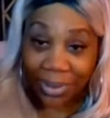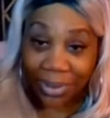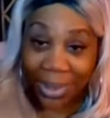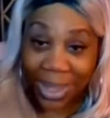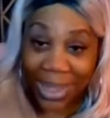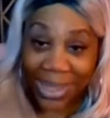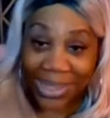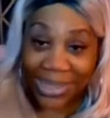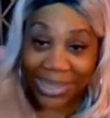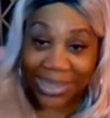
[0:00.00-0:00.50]

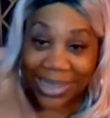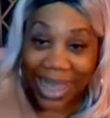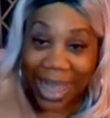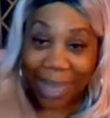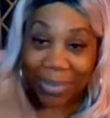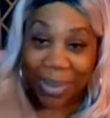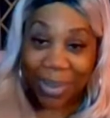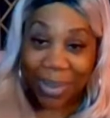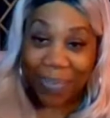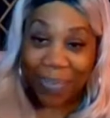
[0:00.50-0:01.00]

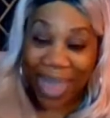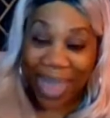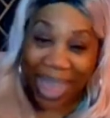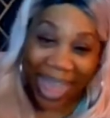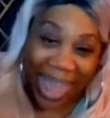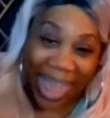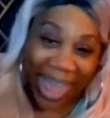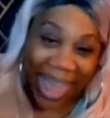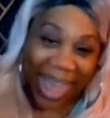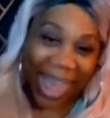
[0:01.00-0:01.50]
Sammy
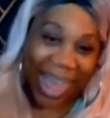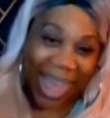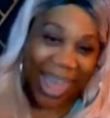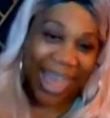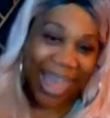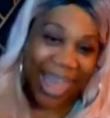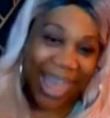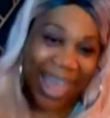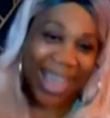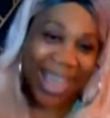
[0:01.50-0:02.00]

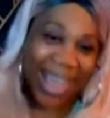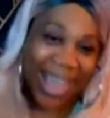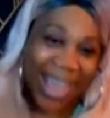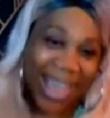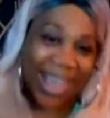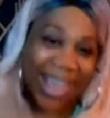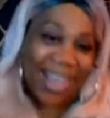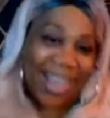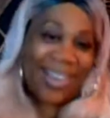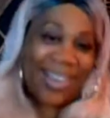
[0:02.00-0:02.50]
Bay.
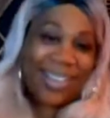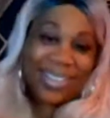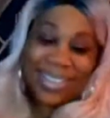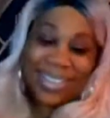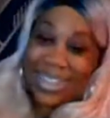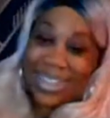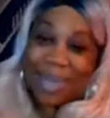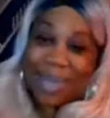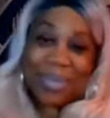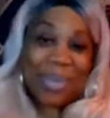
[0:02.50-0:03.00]
Hello,
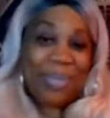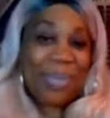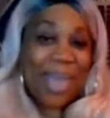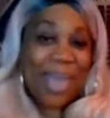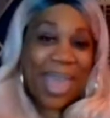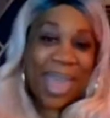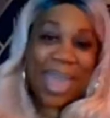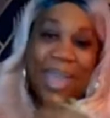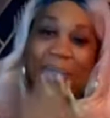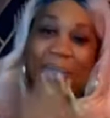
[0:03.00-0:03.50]
Sammy
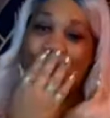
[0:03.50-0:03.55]
Bay.